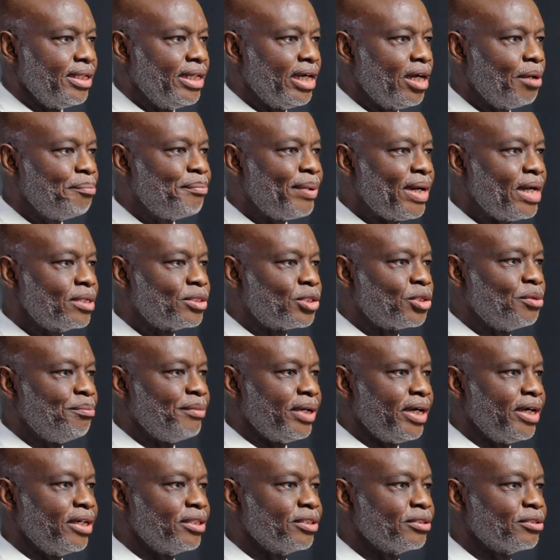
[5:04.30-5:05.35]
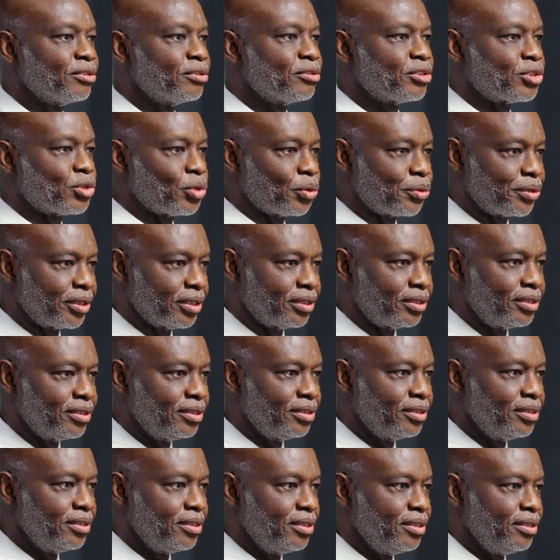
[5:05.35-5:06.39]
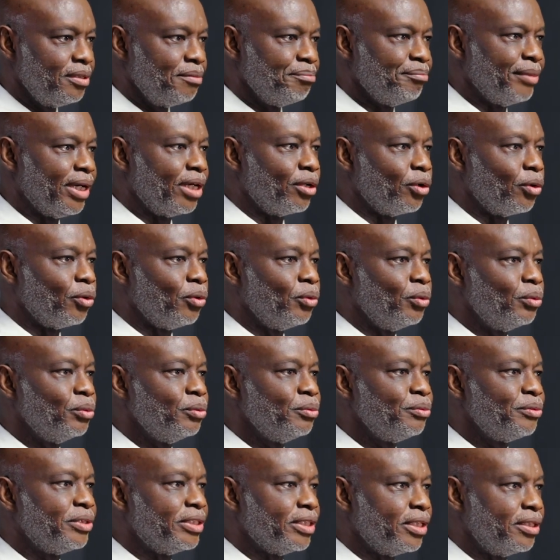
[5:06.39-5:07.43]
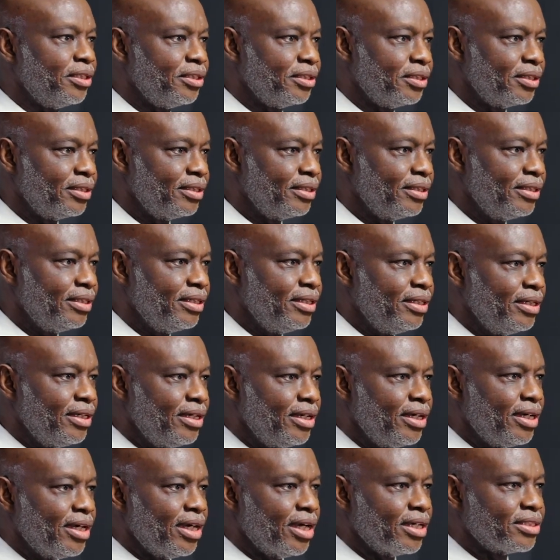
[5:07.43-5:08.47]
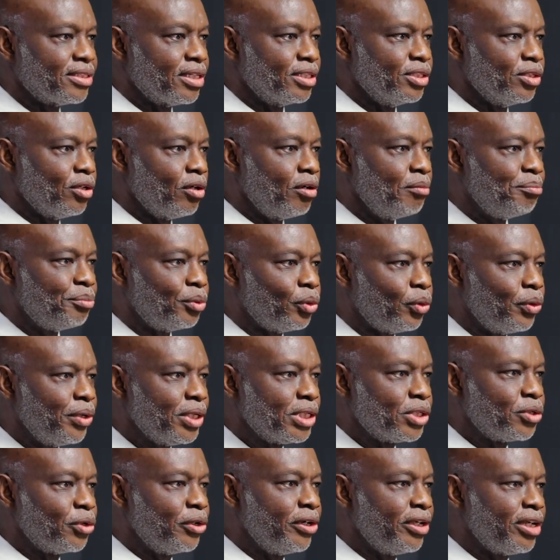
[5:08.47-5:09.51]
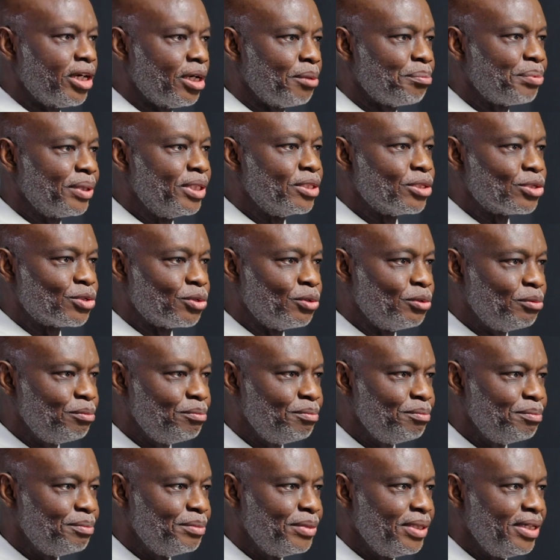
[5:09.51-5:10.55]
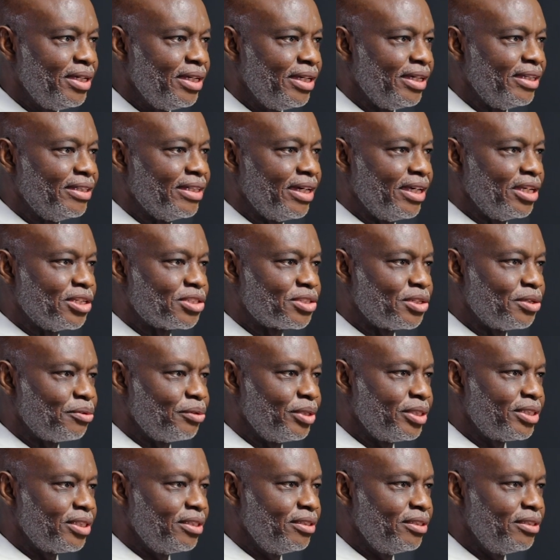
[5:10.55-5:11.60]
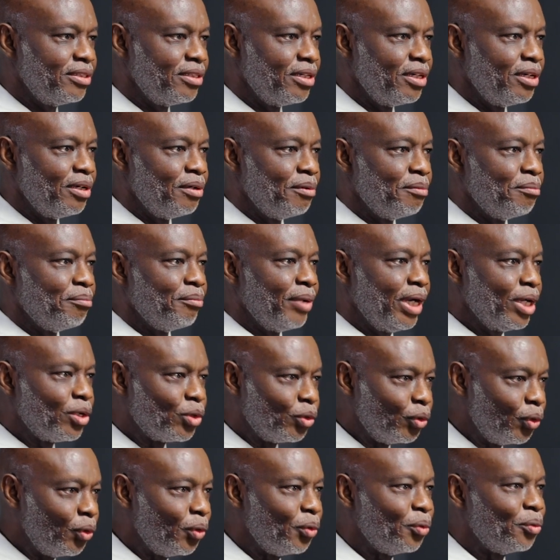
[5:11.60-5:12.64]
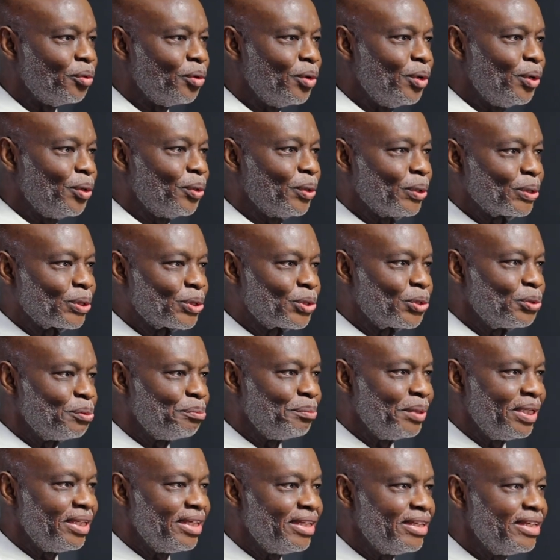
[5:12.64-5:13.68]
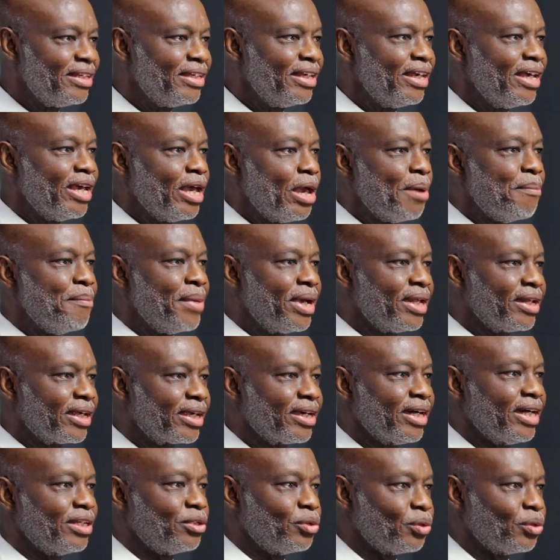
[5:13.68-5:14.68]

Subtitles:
Now back to my story, my own journey. As a young boy growing up in Suhum, in the Eastern region, my goal was to be a medical